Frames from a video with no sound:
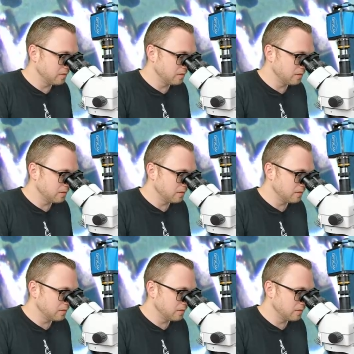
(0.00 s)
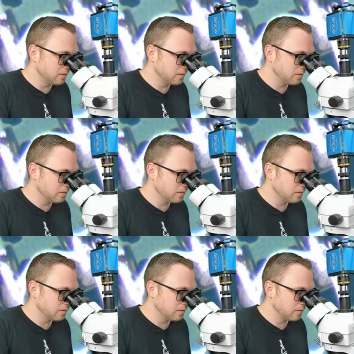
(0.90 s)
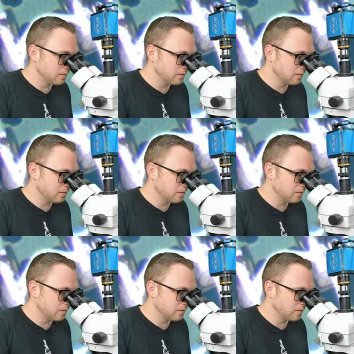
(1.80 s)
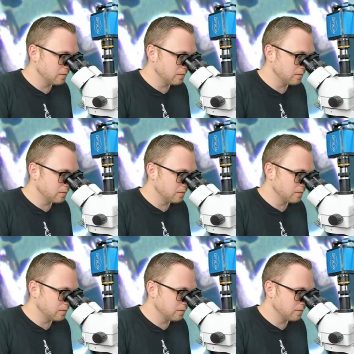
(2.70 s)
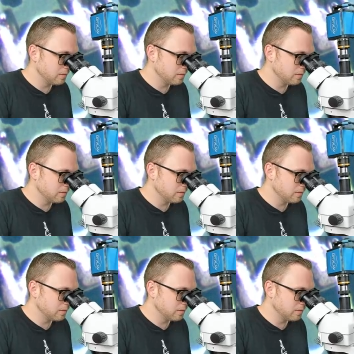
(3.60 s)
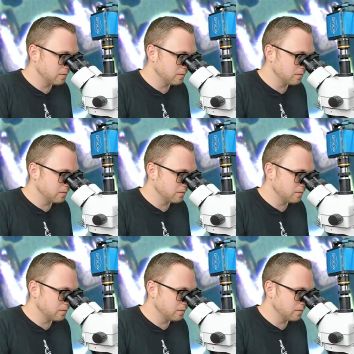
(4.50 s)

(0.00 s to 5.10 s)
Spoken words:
[no speech]